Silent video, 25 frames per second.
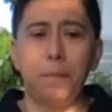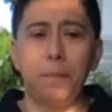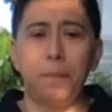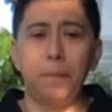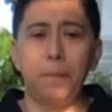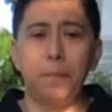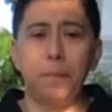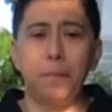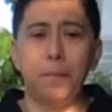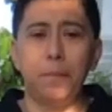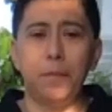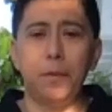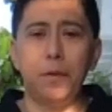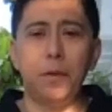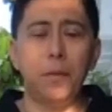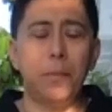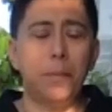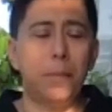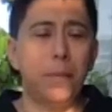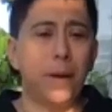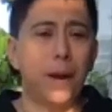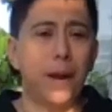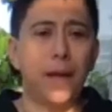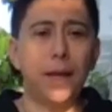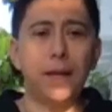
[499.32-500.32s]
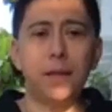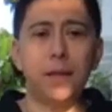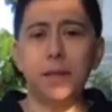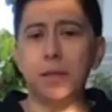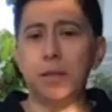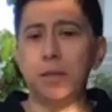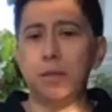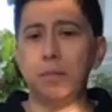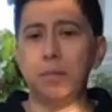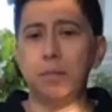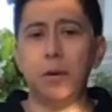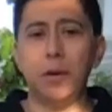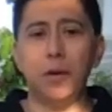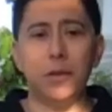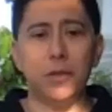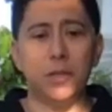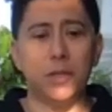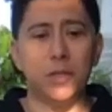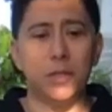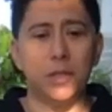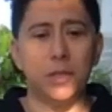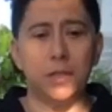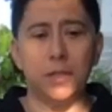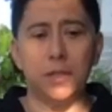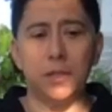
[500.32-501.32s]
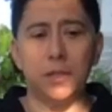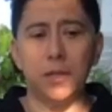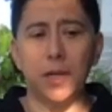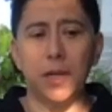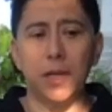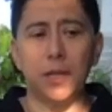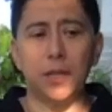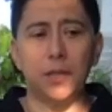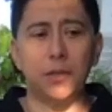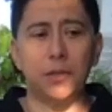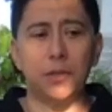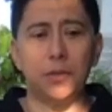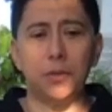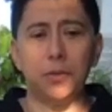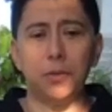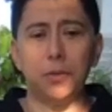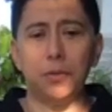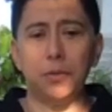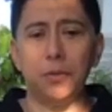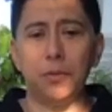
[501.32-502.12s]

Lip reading: not plan too much and try to